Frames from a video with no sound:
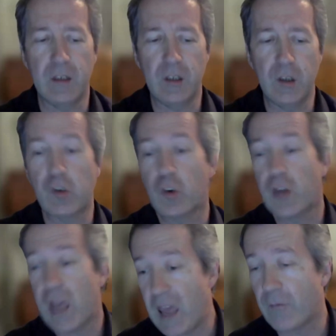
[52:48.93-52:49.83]
you should
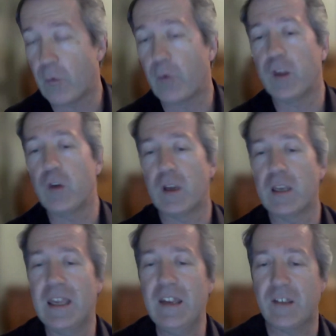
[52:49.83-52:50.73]
have or that you can
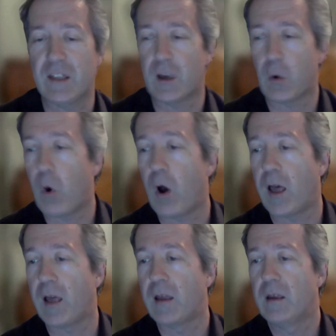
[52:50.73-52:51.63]
easily
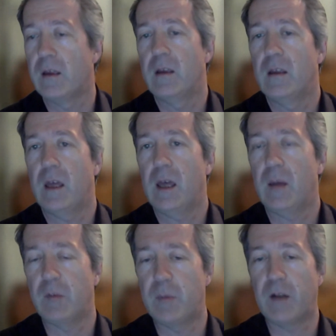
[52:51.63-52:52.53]
acquire
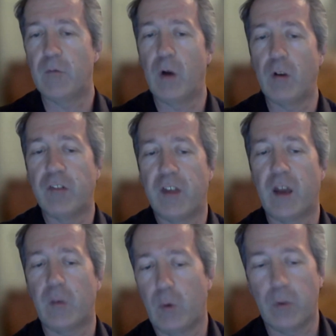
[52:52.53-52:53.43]
to be able to roll this
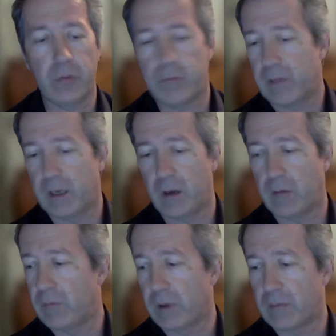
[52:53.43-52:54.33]
out with, a
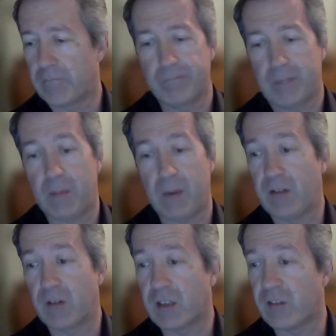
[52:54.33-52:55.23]
couple
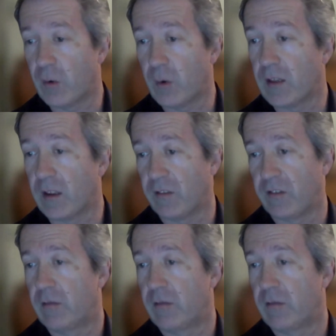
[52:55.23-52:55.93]
hundred kids doing this.